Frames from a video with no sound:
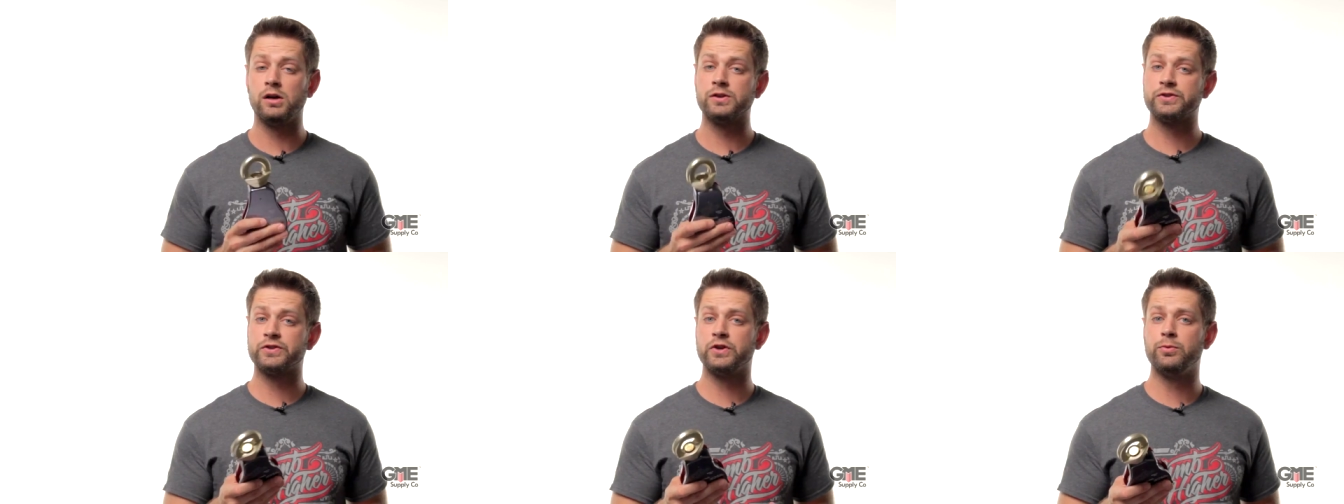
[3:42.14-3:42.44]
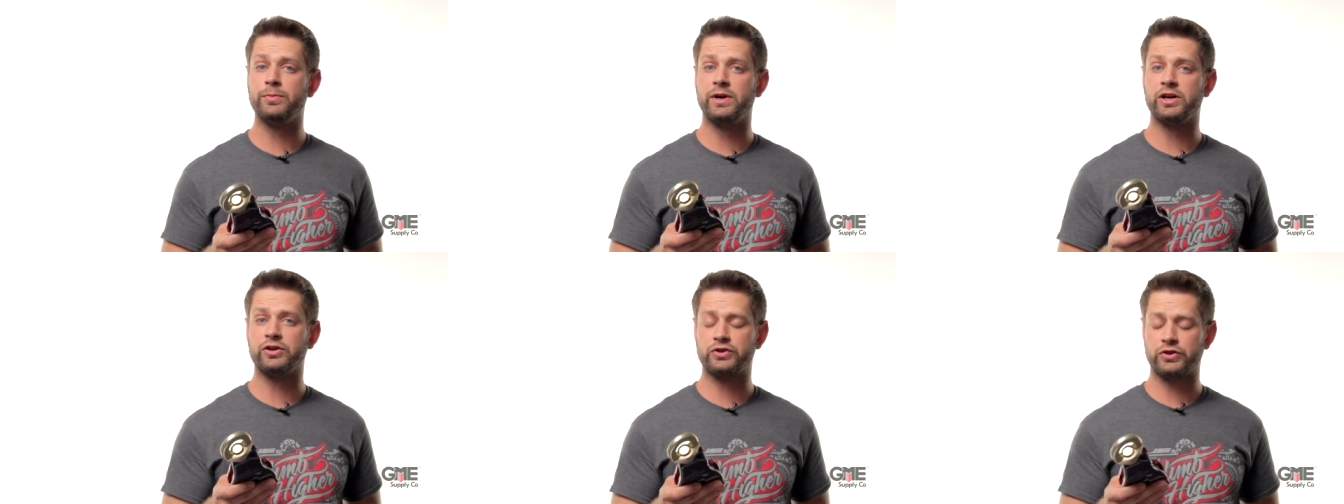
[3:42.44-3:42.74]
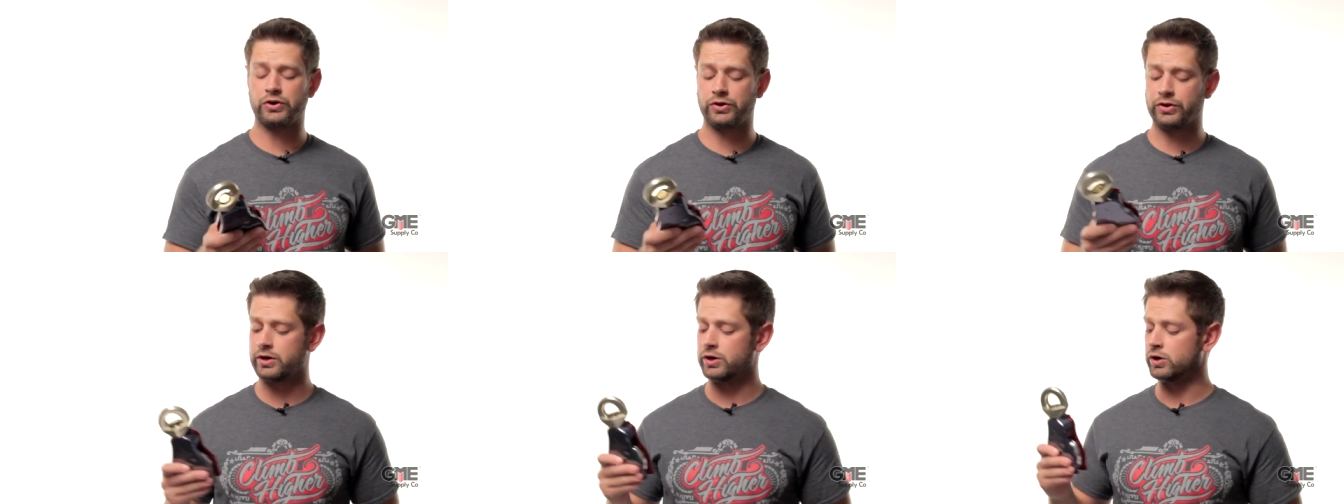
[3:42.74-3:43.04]
Also make
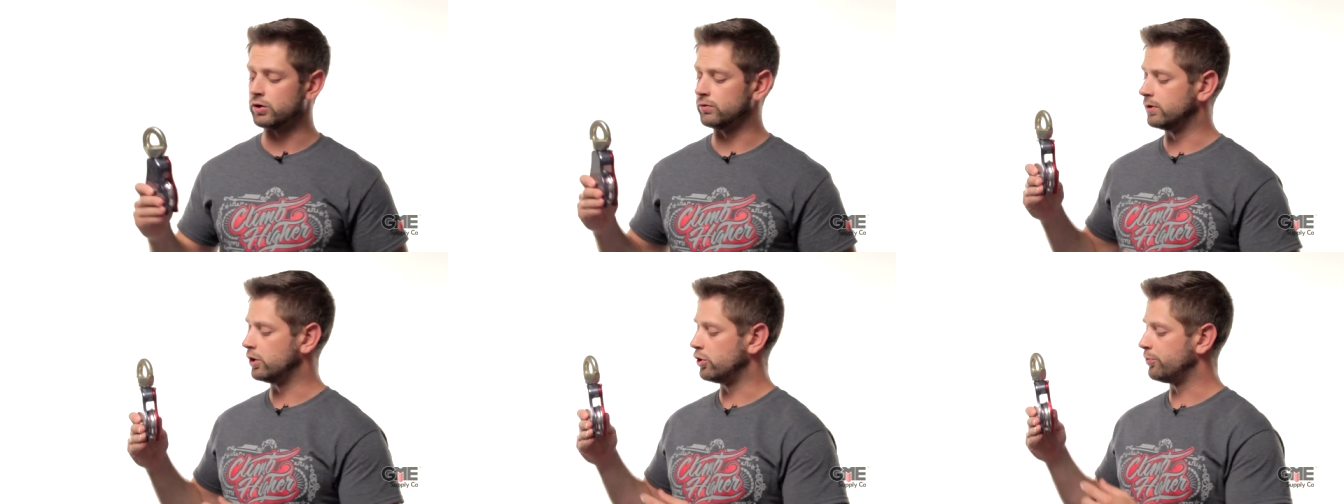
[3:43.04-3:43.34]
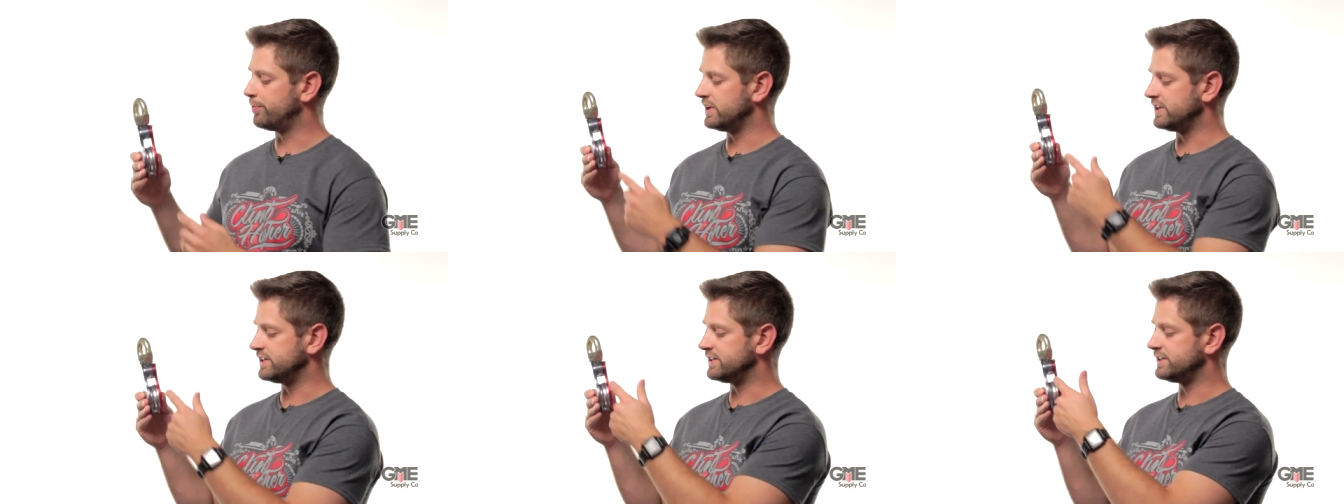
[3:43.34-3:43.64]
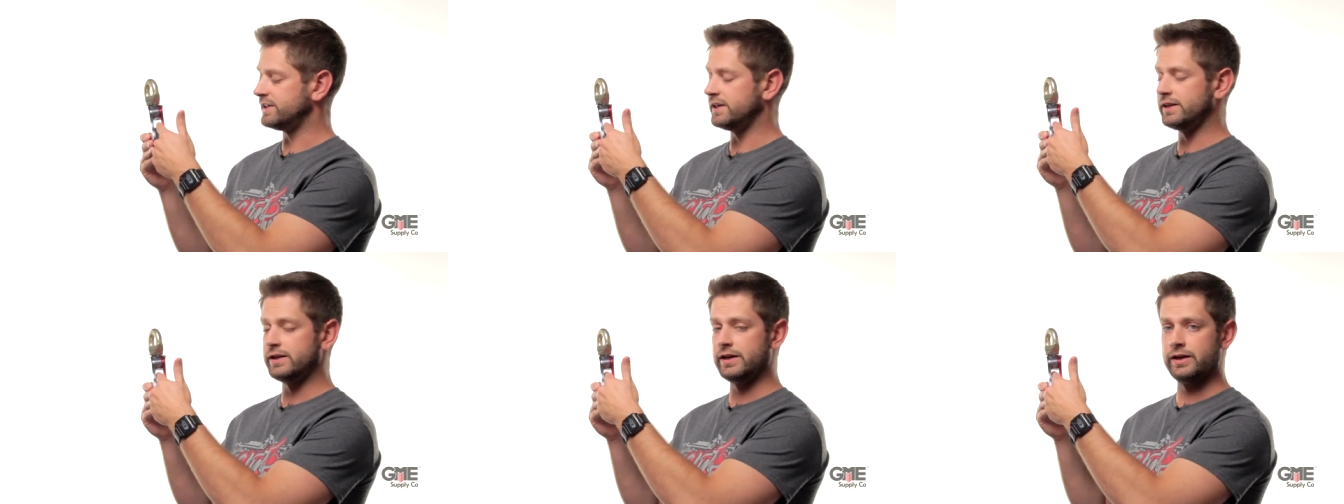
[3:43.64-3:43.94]
sure that your rope is
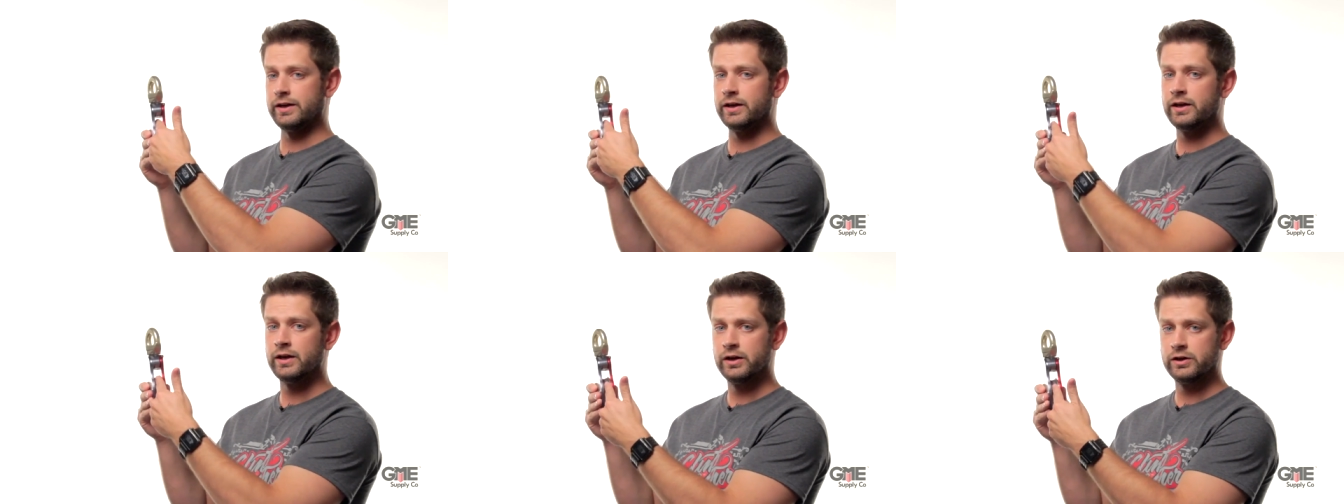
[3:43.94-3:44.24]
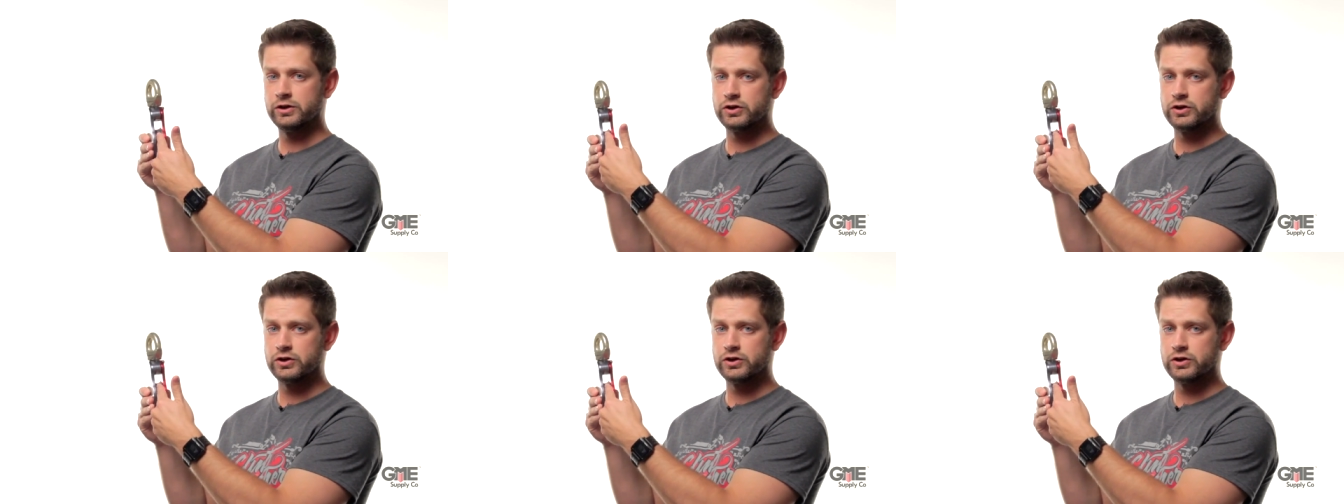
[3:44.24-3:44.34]
seated